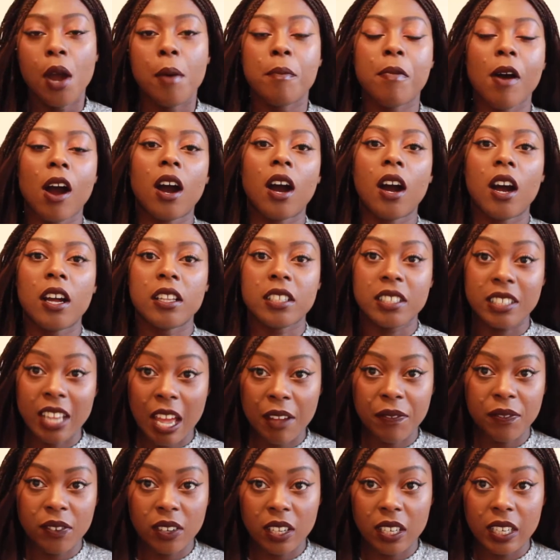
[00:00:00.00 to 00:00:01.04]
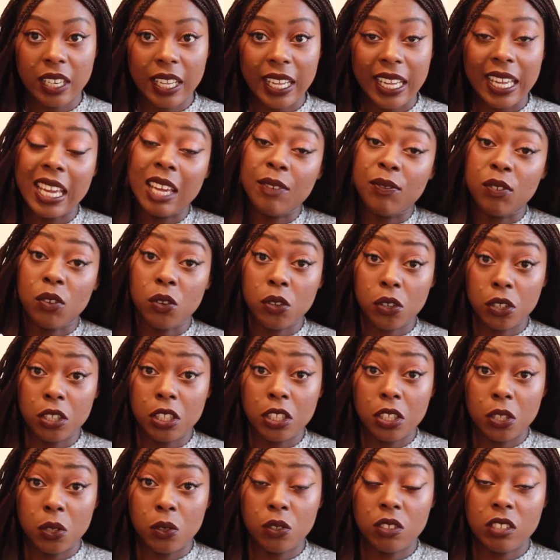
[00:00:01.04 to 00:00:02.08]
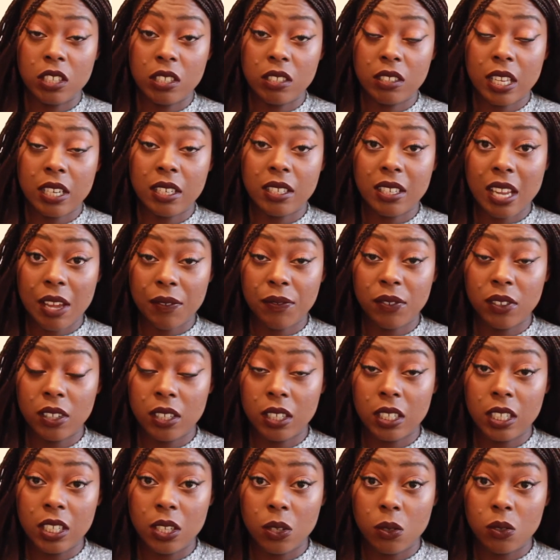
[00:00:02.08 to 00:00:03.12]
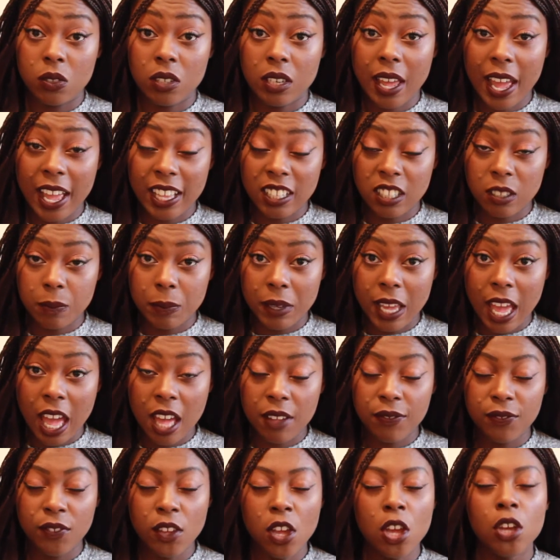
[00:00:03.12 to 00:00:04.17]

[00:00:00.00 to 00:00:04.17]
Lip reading: But definitely, if you're going to use this, then definitely use an SPF.